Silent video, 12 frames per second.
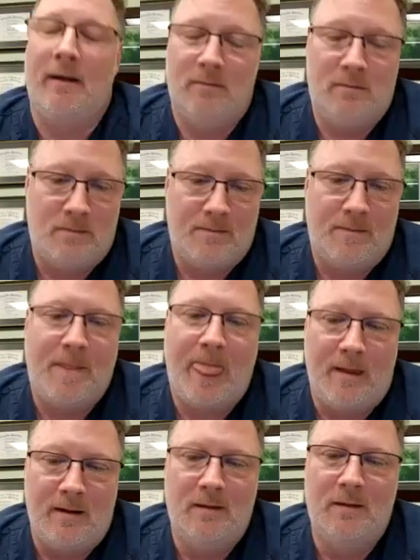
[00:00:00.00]
not
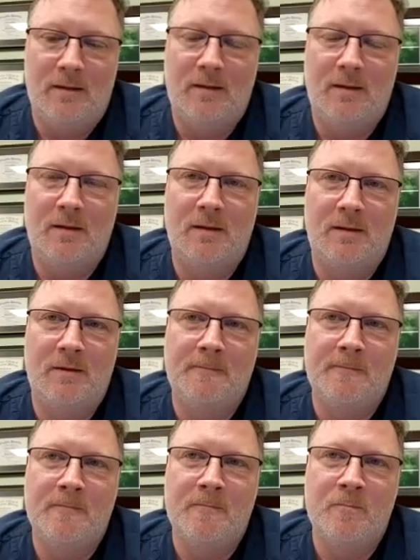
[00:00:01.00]
providers in
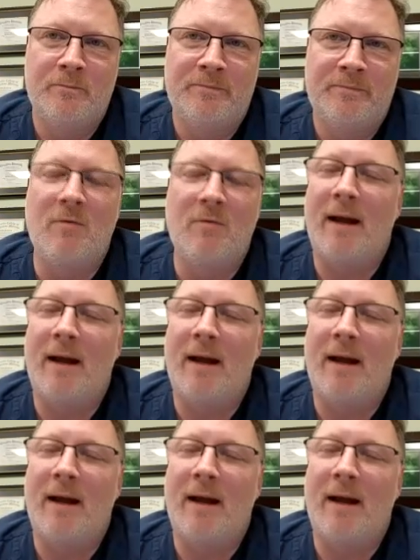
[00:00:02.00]
statute. So